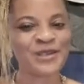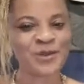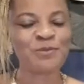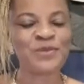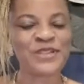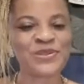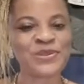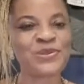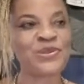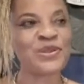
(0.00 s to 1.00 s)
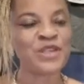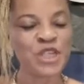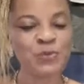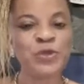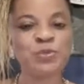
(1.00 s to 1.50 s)
God bless you.
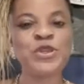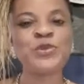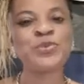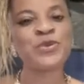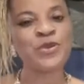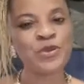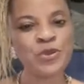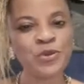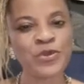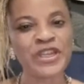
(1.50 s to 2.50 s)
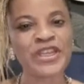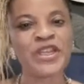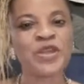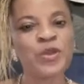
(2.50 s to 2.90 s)
Ipipip, hooray.